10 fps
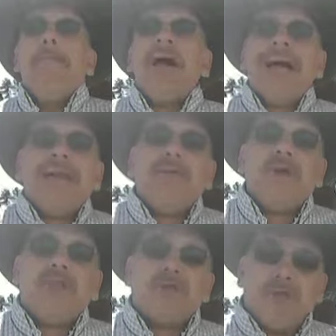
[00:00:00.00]
But
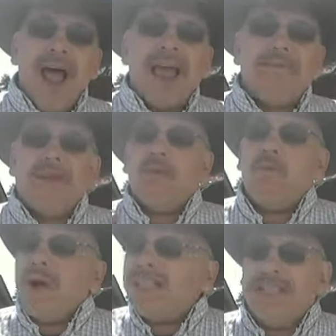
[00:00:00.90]
with Thrive, it
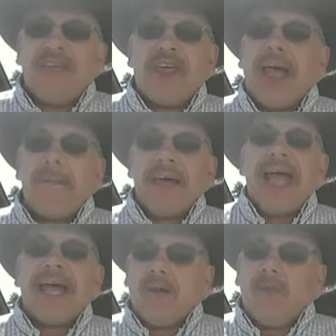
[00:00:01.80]
wasn't that
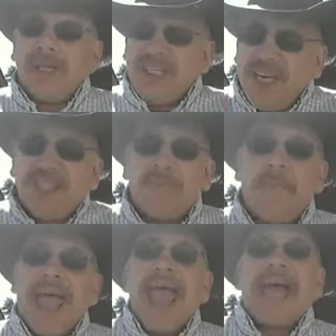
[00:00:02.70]
bad. It wasn't as
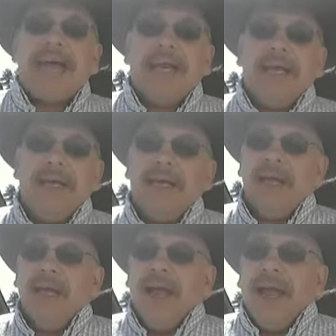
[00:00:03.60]
bad
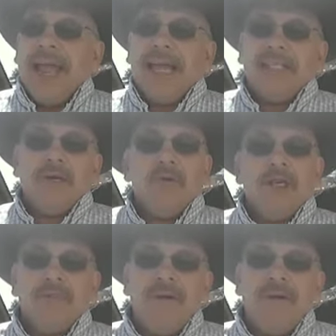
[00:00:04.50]
as it was